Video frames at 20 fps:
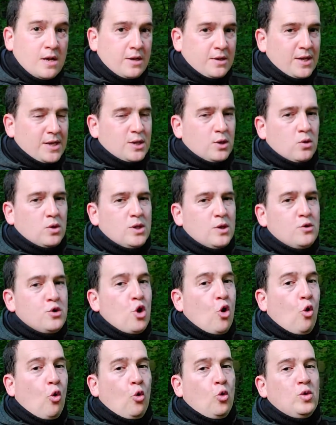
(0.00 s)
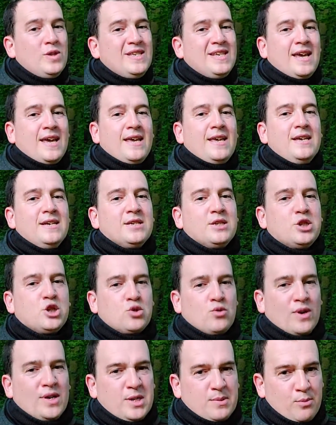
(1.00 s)
There's also an all-day
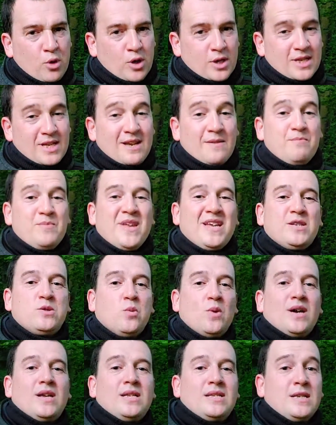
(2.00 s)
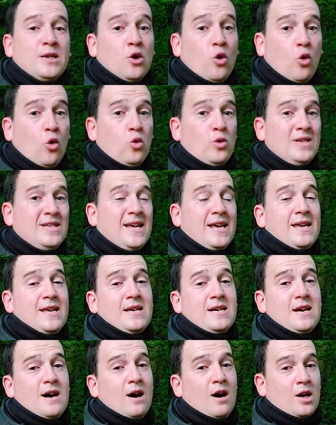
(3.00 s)
stress monitor, as well as an all-day
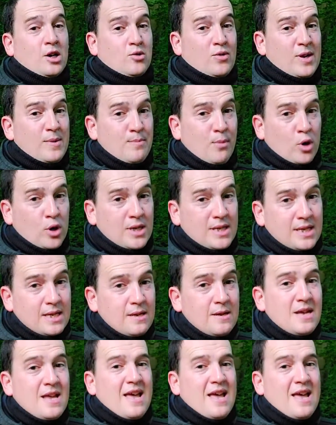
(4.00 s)
heart rate monitor